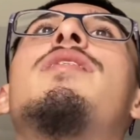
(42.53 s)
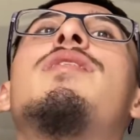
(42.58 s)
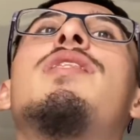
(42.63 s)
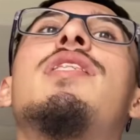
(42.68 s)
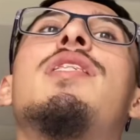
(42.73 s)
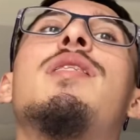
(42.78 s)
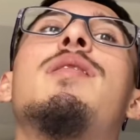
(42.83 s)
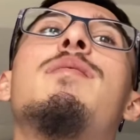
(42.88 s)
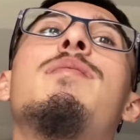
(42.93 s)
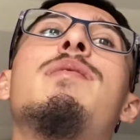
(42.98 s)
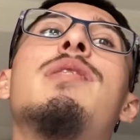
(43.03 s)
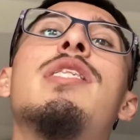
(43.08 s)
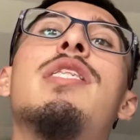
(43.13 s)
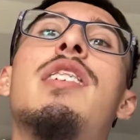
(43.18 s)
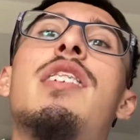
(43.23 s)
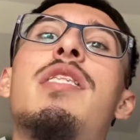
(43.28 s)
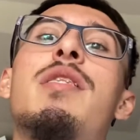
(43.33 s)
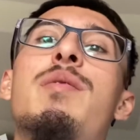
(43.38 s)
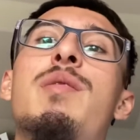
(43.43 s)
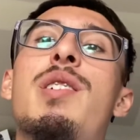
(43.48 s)
with some
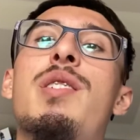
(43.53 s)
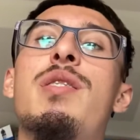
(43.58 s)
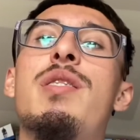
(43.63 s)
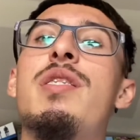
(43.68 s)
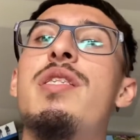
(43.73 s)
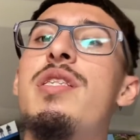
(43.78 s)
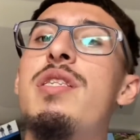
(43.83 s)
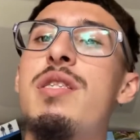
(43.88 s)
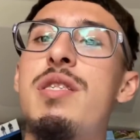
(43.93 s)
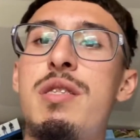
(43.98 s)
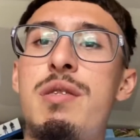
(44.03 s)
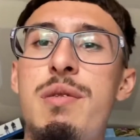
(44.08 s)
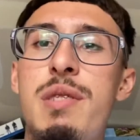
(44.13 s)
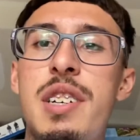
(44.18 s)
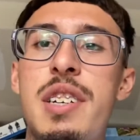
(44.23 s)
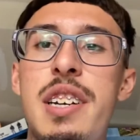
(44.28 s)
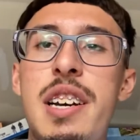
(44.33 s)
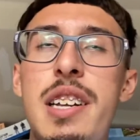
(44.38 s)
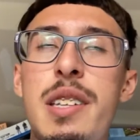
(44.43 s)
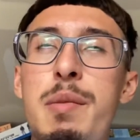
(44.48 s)
slotted rotors,
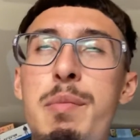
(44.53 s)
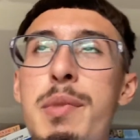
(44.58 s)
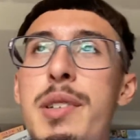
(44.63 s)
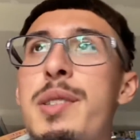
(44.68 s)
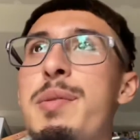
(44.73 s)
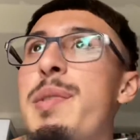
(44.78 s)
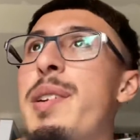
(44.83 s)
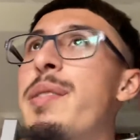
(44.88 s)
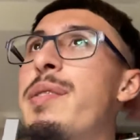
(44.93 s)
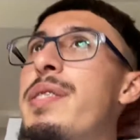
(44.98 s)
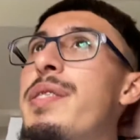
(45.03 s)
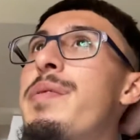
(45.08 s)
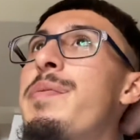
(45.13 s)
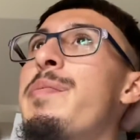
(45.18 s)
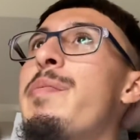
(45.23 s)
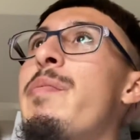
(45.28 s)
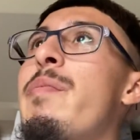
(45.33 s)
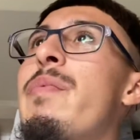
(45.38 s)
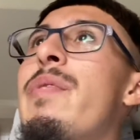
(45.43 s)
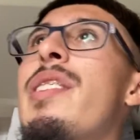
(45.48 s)
red calipers maybe.
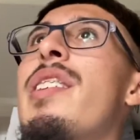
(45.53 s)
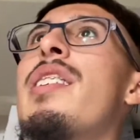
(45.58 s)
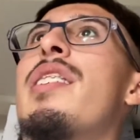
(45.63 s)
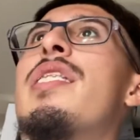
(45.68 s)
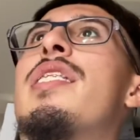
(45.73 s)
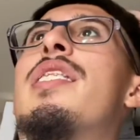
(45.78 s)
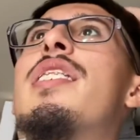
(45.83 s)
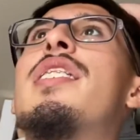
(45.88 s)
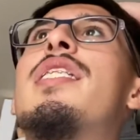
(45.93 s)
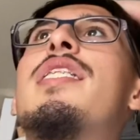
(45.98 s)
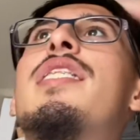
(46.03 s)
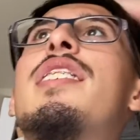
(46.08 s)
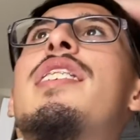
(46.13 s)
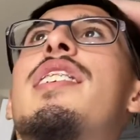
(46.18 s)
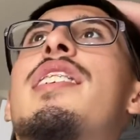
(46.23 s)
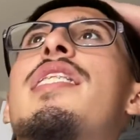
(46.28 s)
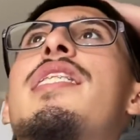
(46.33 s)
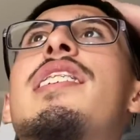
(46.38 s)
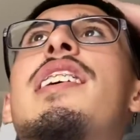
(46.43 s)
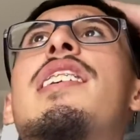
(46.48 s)
And
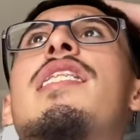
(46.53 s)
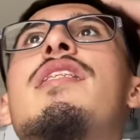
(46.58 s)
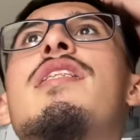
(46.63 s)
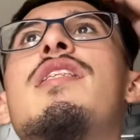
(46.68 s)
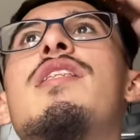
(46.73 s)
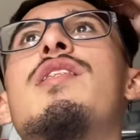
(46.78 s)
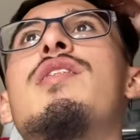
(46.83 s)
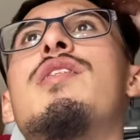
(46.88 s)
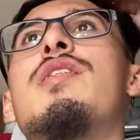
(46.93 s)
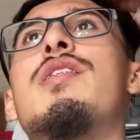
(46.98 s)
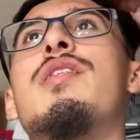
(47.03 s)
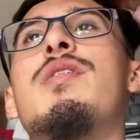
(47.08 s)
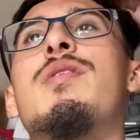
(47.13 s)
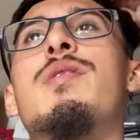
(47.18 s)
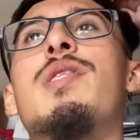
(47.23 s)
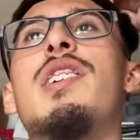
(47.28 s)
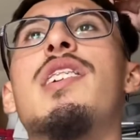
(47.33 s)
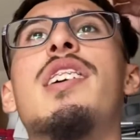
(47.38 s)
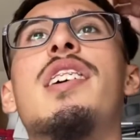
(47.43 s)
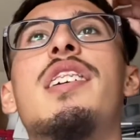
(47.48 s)
then kind of just
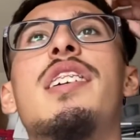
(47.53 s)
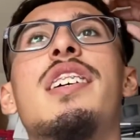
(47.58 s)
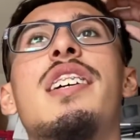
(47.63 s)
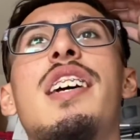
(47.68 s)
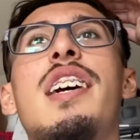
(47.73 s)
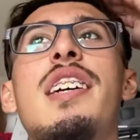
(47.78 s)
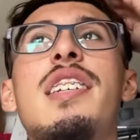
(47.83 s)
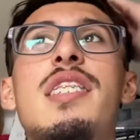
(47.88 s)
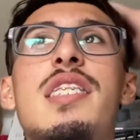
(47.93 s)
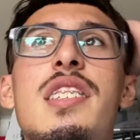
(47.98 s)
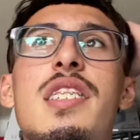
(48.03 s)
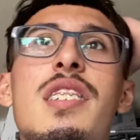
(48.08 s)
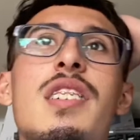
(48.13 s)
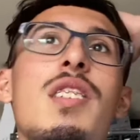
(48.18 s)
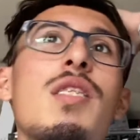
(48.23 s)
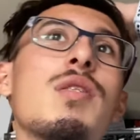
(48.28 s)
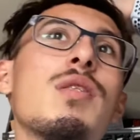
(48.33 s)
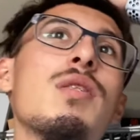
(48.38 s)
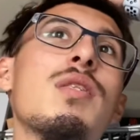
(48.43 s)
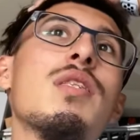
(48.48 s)
work on it as it
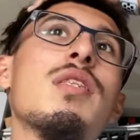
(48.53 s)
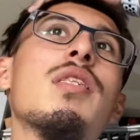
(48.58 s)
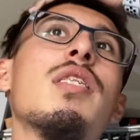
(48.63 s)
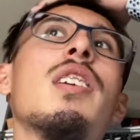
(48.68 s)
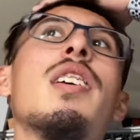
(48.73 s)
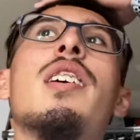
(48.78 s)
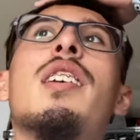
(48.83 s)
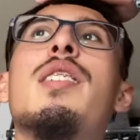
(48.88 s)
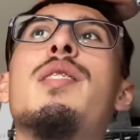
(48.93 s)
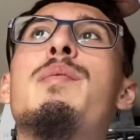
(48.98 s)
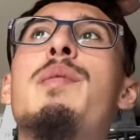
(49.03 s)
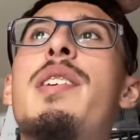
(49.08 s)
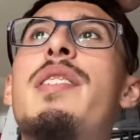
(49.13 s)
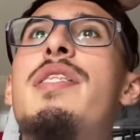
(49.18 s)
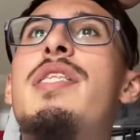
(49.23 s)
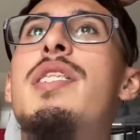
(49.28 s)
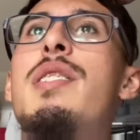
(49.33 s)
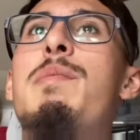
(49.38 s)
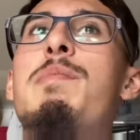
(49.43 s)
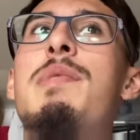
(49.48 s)
goes. Maybe
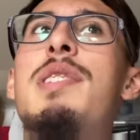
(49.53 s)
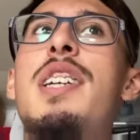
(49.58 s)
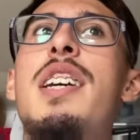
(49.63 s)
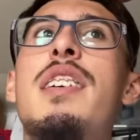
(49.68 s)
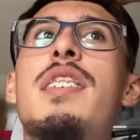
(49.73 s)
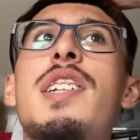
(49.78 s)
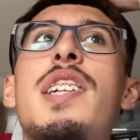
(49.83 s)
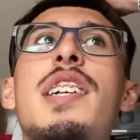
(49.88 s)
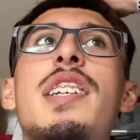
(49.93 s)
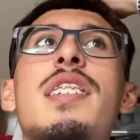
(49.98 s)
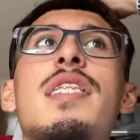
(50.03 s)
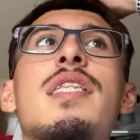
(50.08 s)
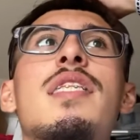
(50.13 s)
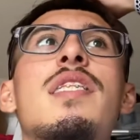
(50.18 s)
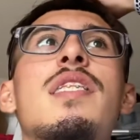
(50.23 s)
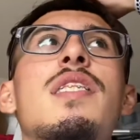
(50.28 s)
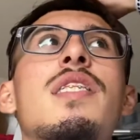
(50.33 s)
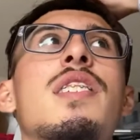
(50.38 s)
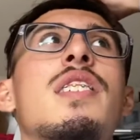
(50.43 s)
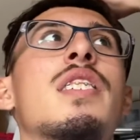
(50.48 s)
some
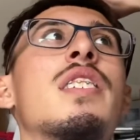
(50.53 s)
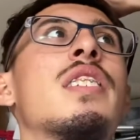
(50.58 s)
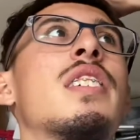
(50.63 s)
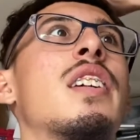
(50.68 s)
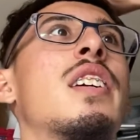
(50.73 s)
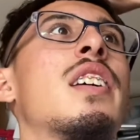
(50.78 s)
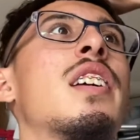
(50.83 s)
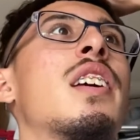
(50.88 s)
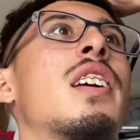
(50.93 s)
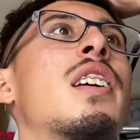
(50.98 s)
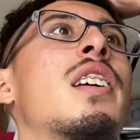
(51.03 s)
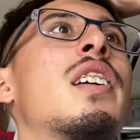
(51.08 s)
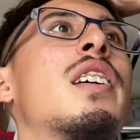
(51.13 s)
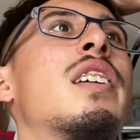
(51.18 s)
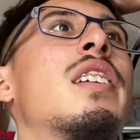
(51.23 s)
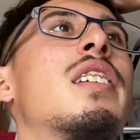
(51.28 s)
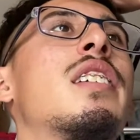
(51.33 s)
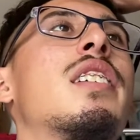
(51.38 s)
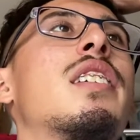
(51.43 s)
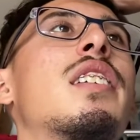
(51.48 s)
taillights.
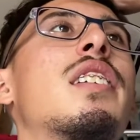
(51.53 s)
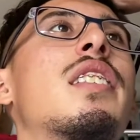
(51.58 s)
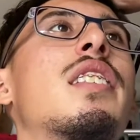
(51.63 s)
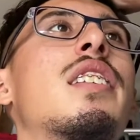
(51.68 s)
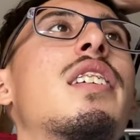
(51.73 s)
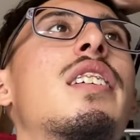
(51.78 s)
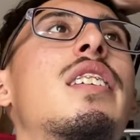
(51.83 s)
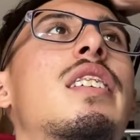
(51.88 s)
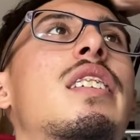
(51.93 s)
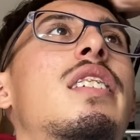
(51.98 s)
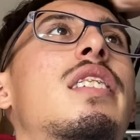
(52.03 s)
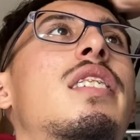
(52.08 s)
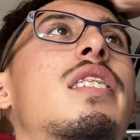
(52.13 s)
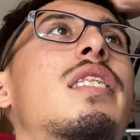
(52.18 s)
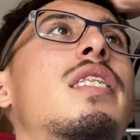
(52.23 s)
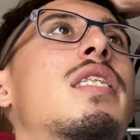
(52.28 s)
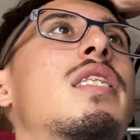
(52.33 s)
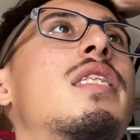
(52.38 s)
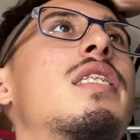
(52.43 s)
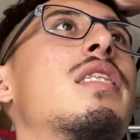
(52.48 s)
And
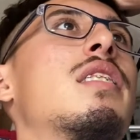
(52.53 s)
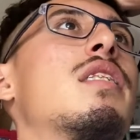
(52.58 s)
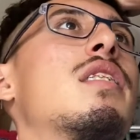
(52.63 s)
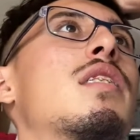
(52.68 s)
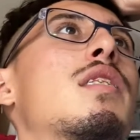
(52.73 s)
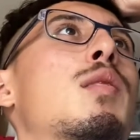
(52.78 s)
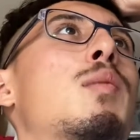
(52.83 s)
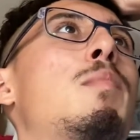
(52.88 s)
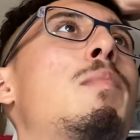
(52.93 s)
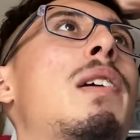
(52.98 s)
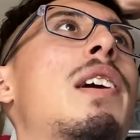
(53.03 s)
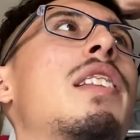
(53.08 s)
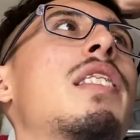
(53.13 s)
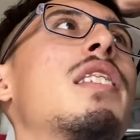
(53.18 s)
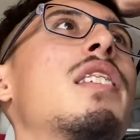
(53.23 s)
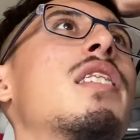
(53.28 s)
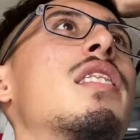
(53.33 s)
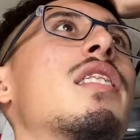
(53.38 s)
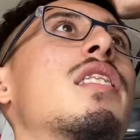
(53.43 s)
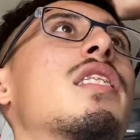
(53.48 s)
then just
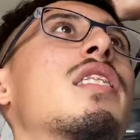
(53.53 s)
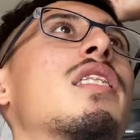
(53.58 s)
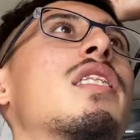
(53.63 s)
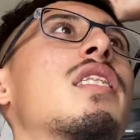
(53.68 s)
depending,